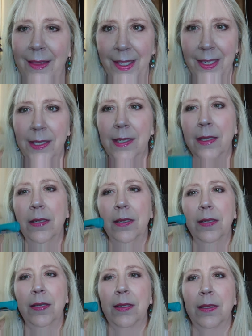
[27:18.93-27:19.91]
This
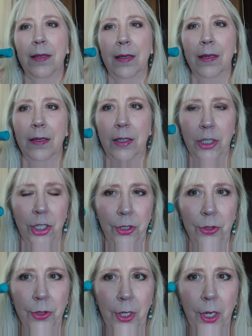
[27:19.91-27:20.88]
is
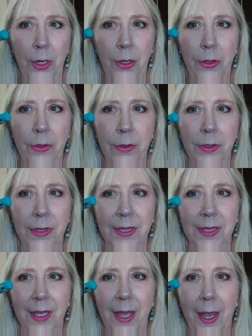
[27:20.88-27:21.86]
2
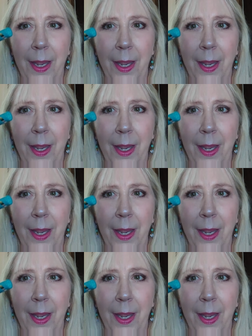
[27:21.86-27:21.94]
coats.